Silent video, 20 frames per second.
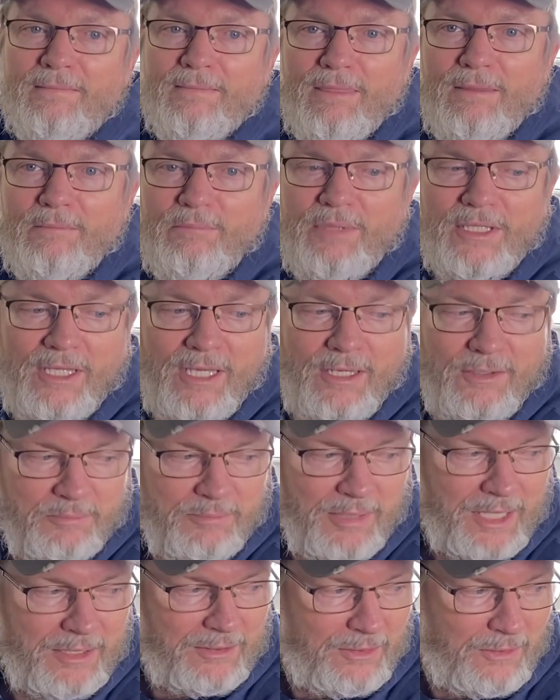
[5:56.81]
But that was
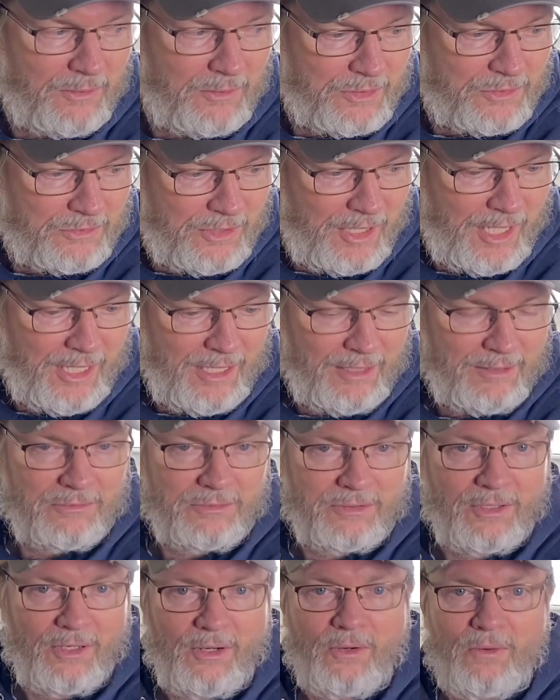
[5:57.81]
about the only change.
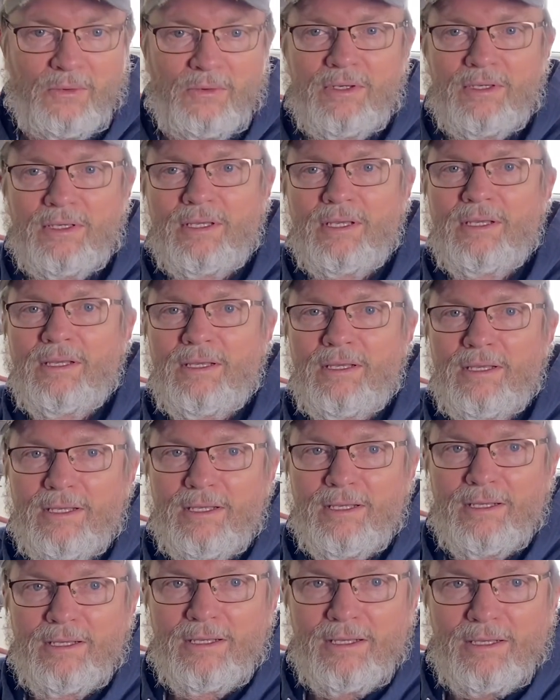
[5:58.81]
So
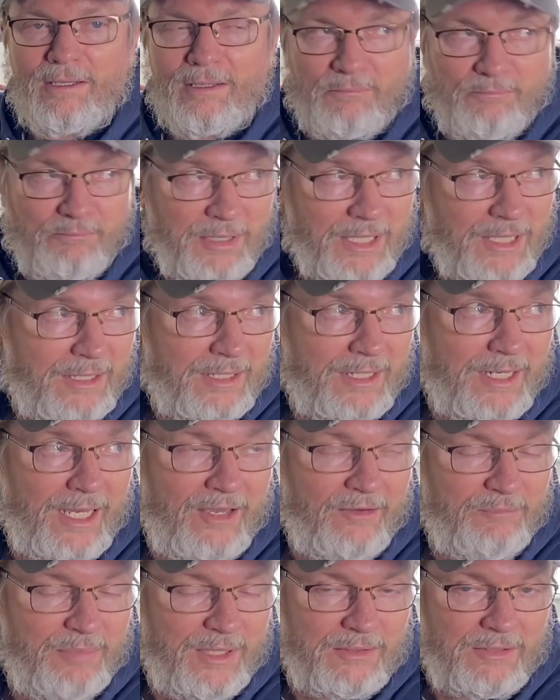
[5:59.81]
Bill and I
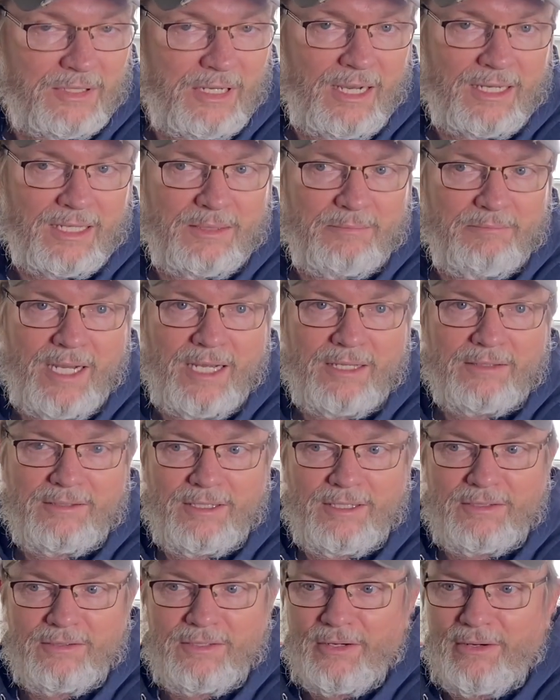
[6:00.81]
have been talking about the
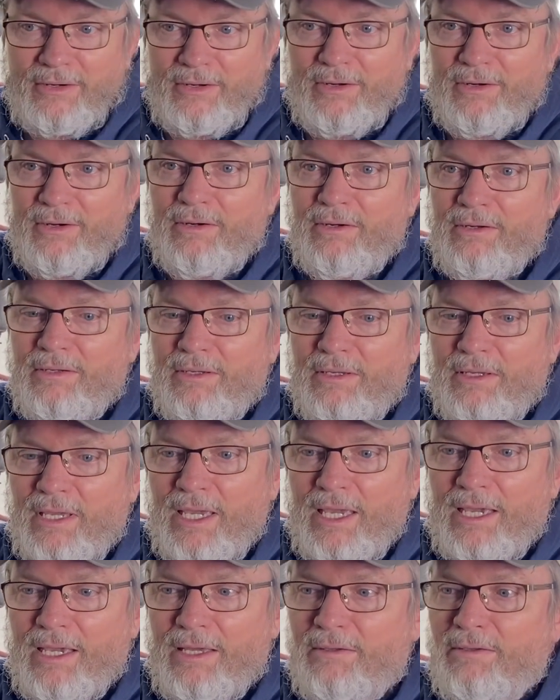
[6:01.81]
interior,
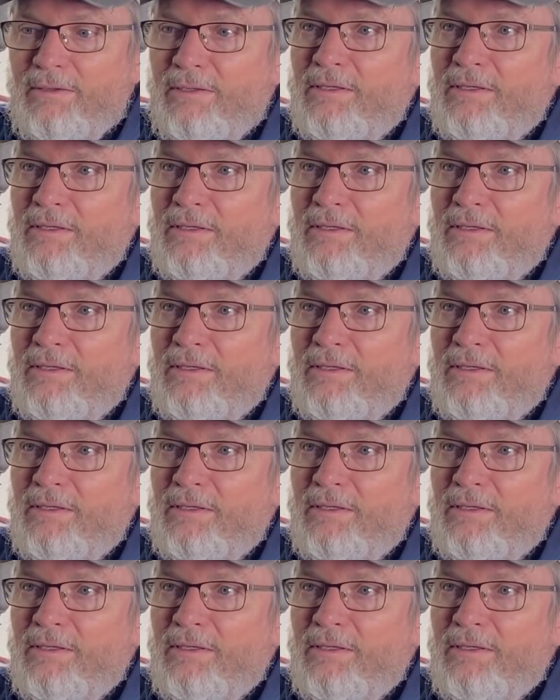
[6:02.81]
and